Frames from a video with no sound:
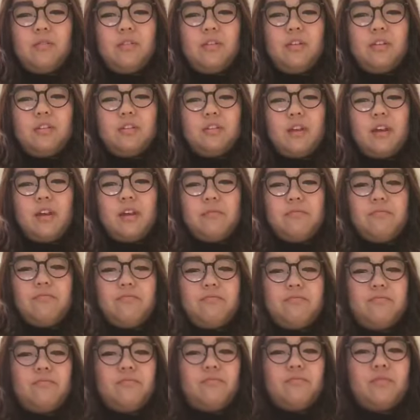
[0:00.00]
It's, um,
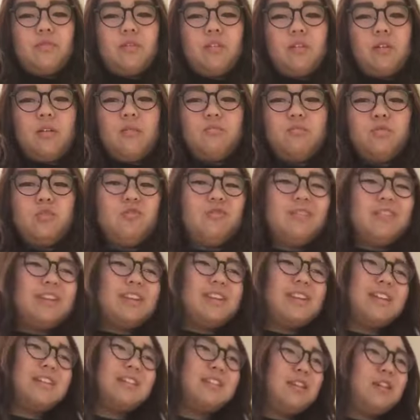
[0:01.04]
I'm doing
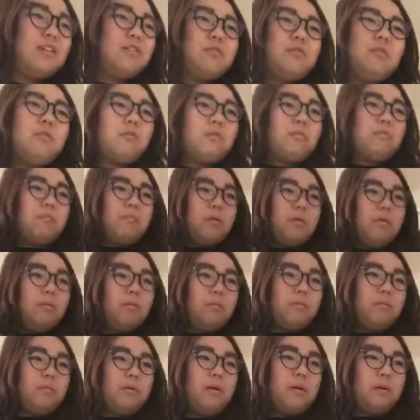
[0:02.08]
like this.
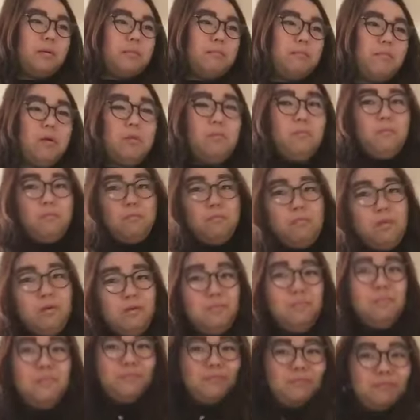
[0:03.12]
Boom, boom,
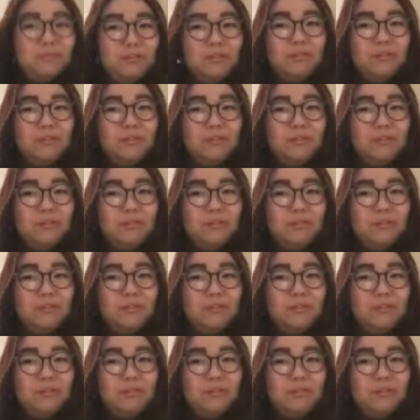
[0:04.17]
boom,